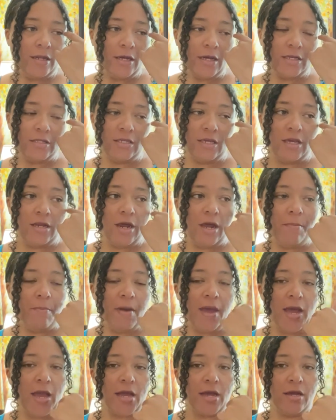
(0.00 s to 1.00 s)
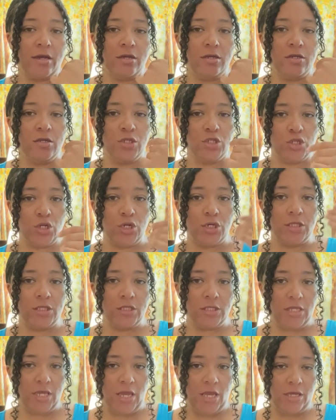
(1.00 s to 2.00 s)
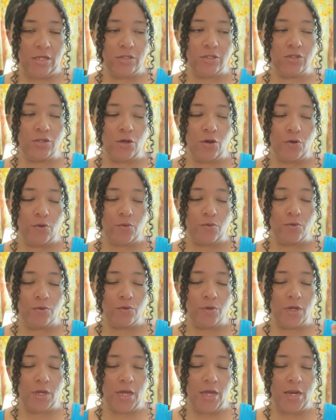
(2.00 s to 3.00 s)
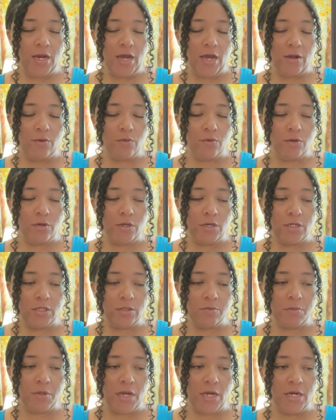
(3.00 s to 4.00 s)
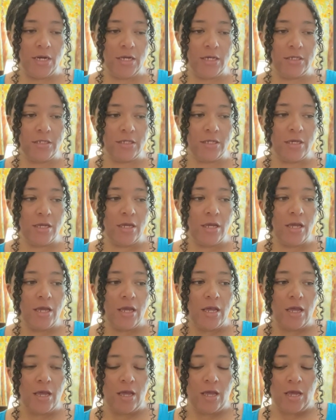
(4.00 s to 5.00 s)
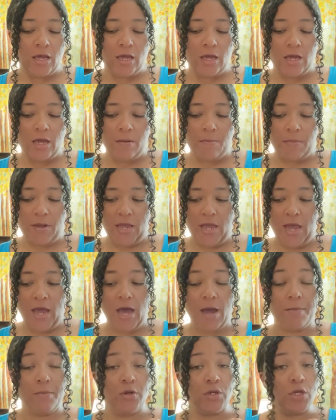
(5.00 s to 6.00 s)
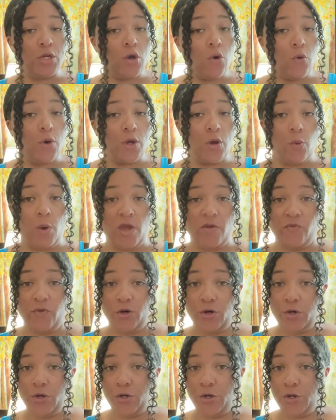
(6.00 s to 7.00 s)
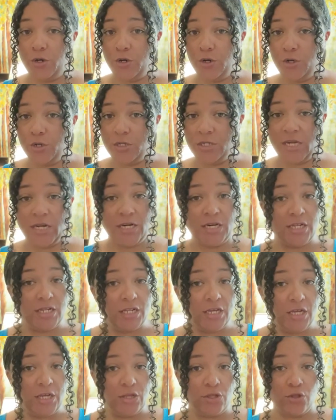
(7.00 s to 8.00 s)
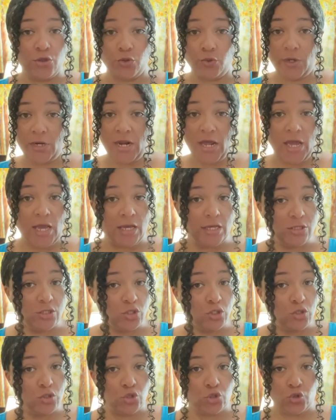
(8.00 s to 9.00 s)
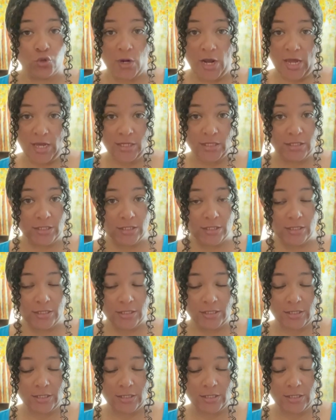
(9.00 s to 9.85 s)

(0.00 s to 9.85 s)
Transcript: like I said, I pack certain things. So again, I will explain it. But yeah, I'm only going away for technically three days, two nights.